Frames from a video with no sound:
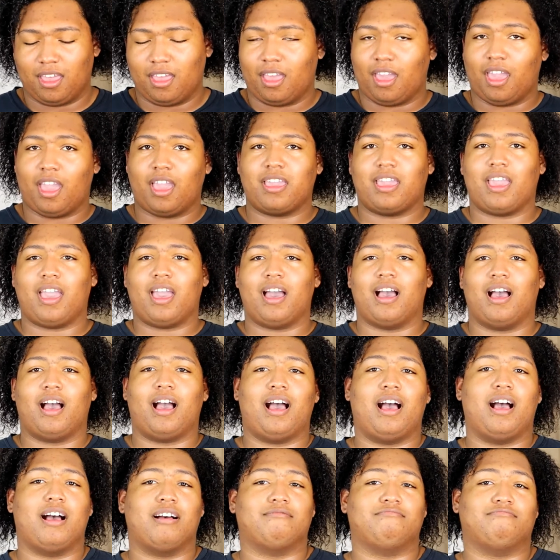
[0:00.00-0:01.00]
And
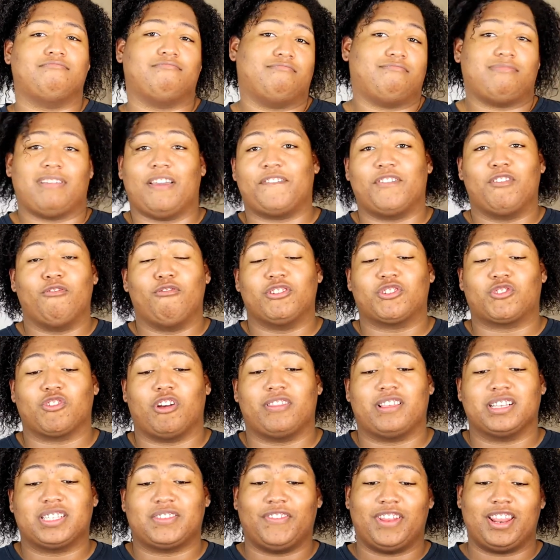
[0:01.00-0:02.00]
yeah, if you
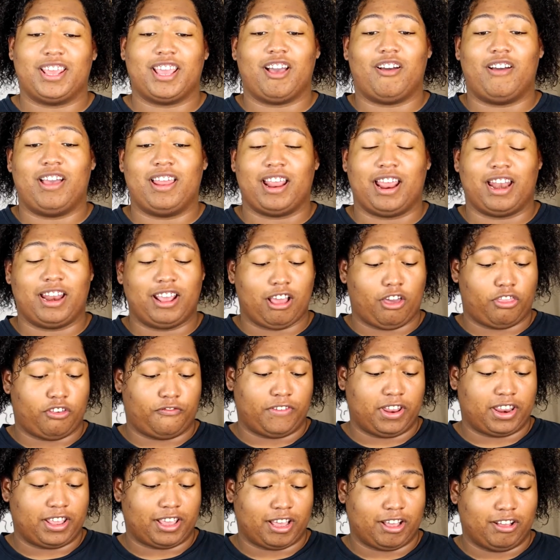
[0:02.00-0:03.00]
enjoyed this video and any other
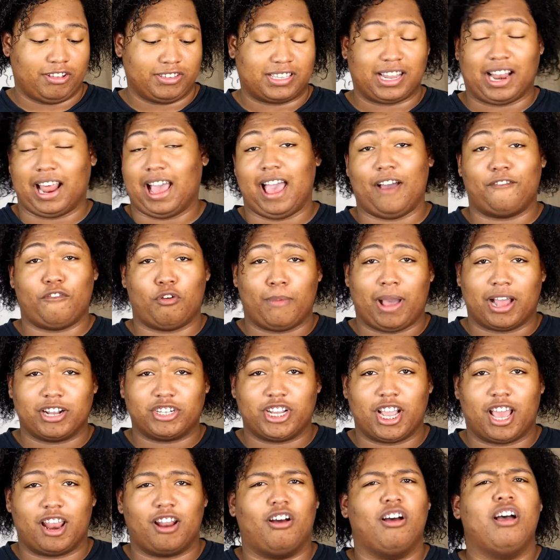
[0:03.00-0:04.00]
videos that I have on my
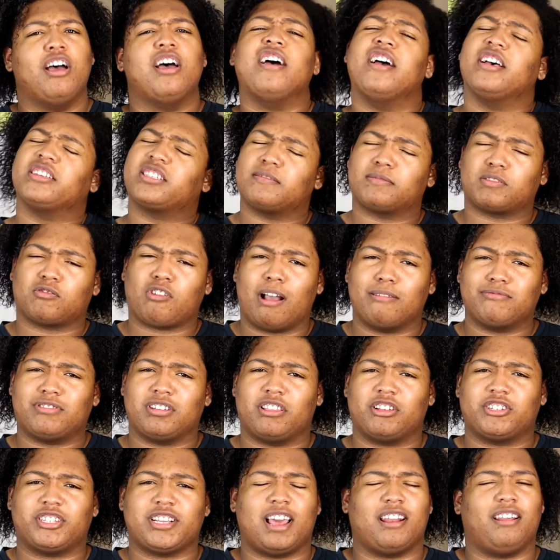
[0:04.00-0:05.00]
channel, subscribe to
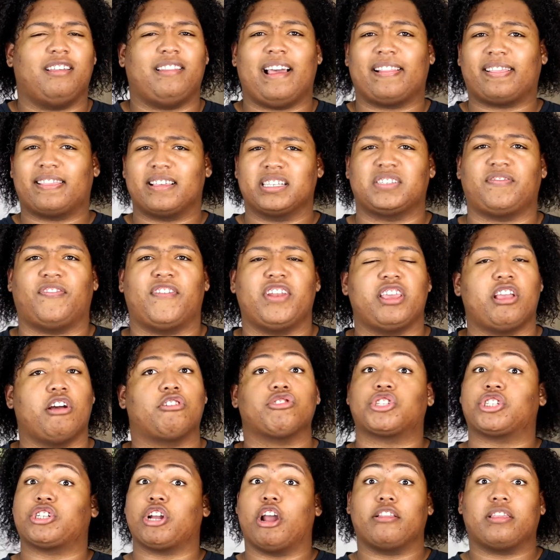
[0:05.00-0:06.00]
the channel, like this video,
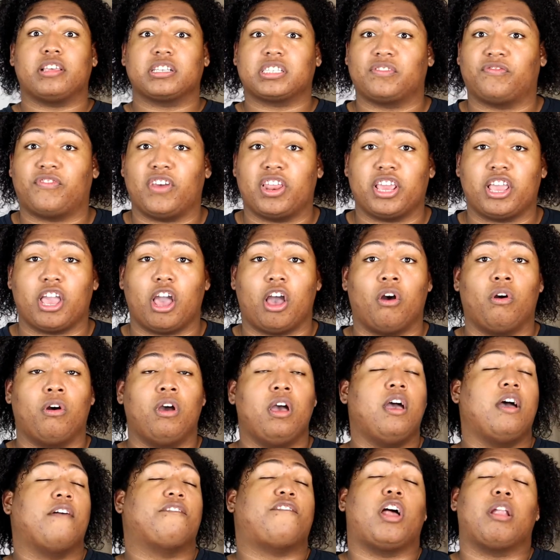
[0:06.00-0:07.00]
share this video,
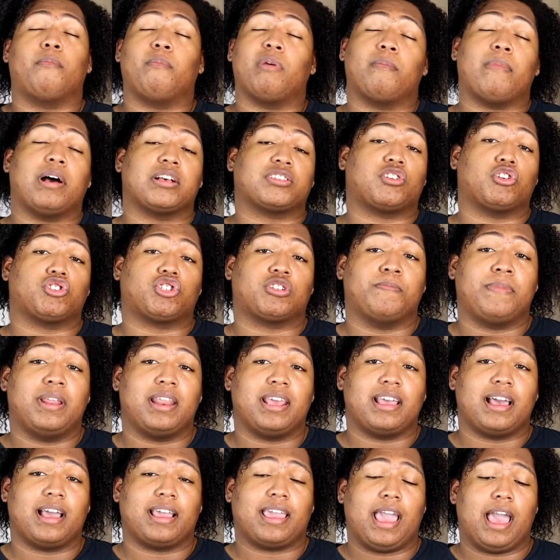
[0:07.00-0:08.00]
follow me on my social
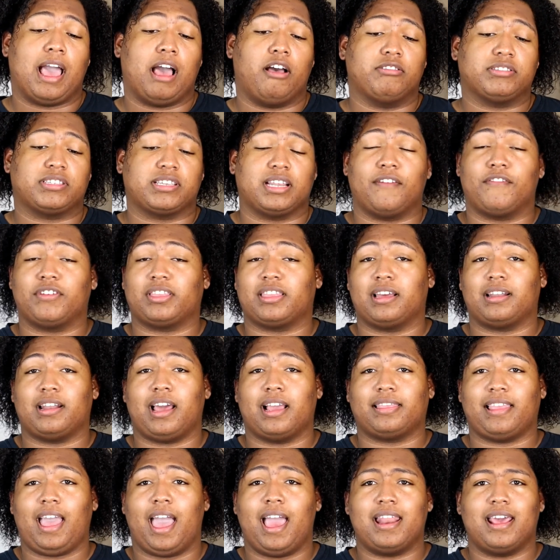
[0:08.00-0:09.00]
media accounts and everything
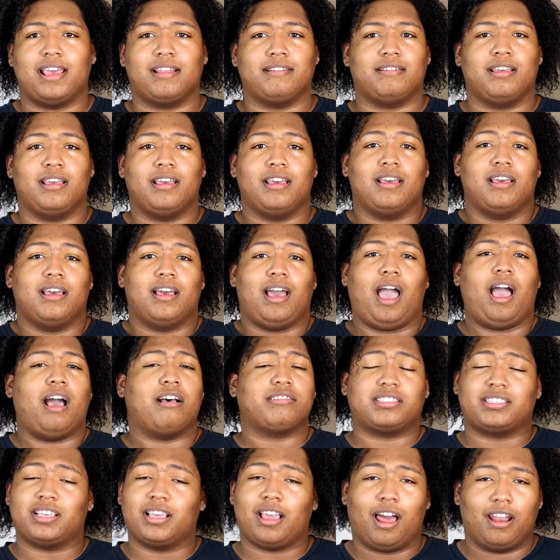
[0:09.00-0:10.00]
like that, and I'll
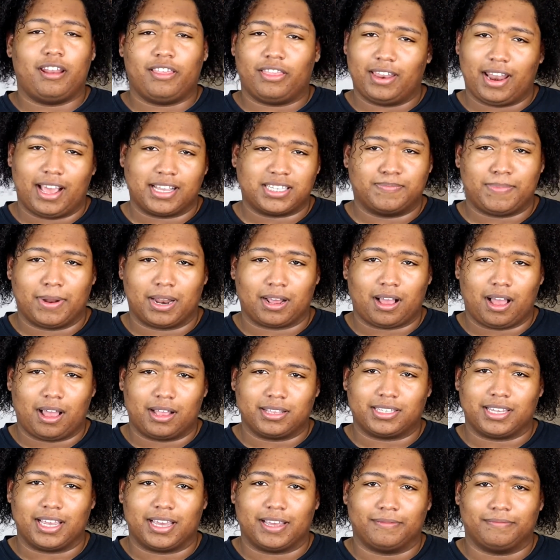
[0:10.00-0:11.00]
see y'all in the next bit of
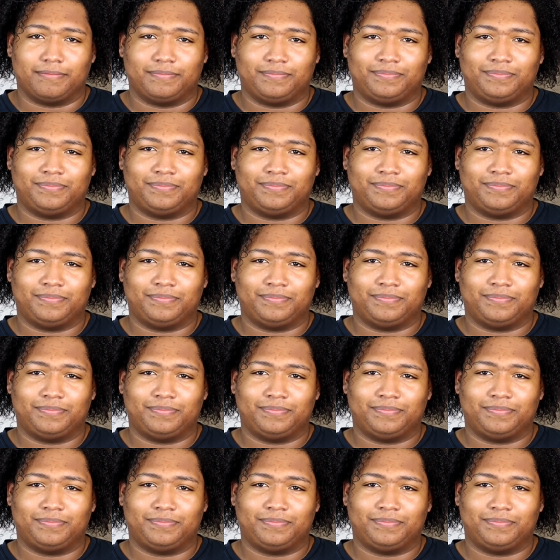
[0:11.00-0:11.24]
content.